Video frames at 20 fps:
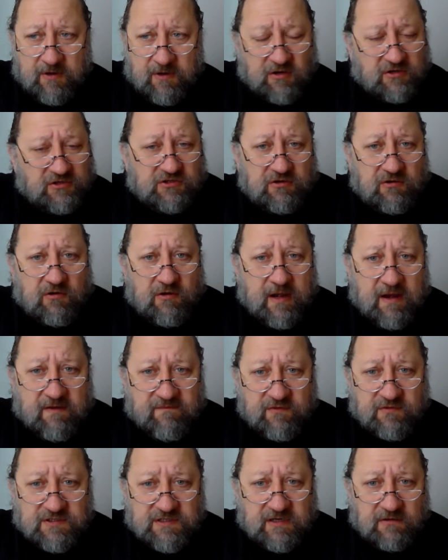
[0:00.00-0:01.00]
because you don't
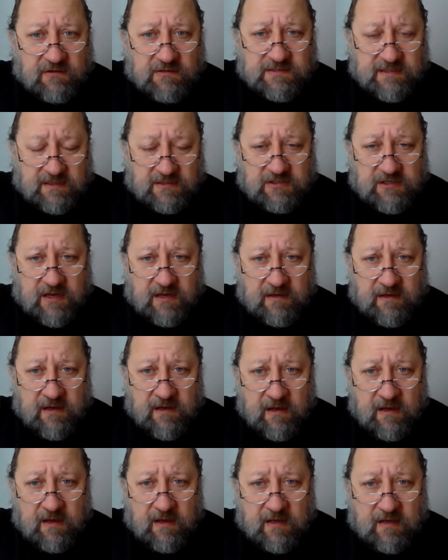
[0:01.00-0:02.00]
have those skill sets yet.
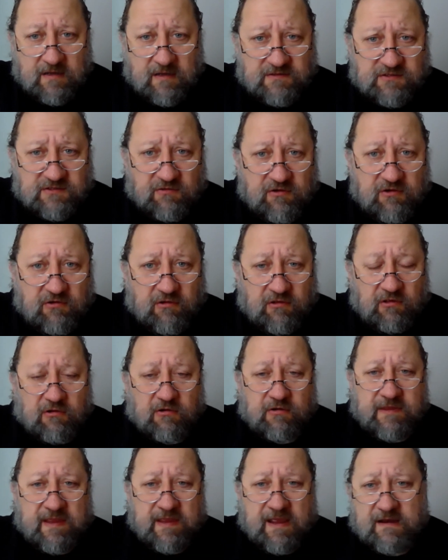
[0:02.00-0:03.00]
So you'll
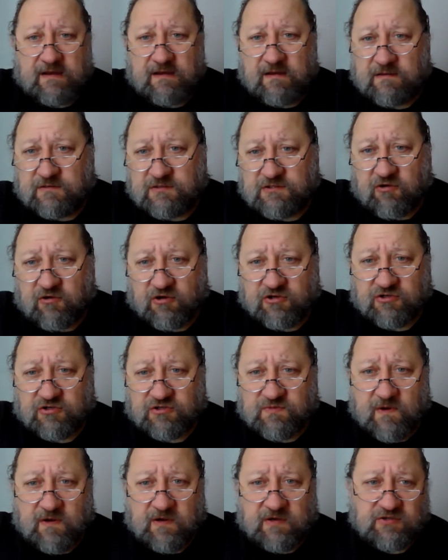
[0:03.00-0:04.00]
learn that in
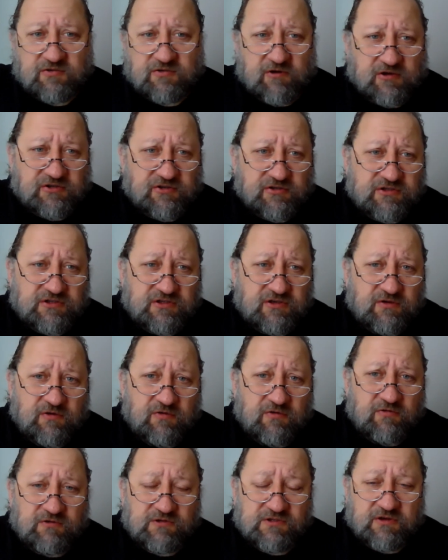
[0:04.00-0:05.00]
Structures 1 and Structures
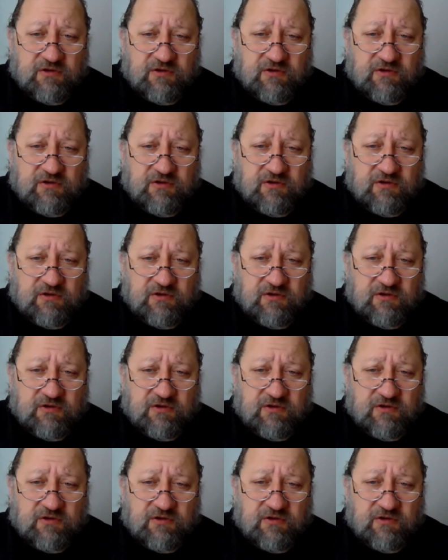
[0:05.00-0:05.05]
2.